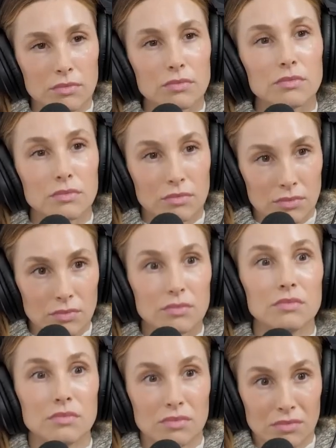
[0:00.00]
Yes,
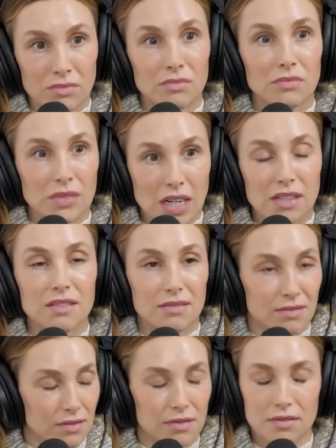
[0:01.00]
of course, you want clean
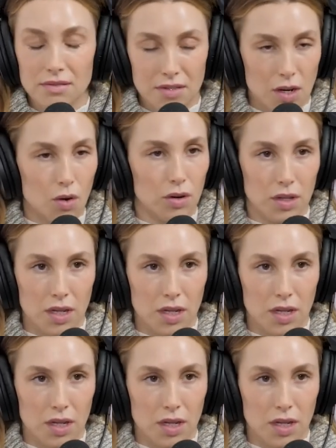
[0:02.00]
ingredients. That is so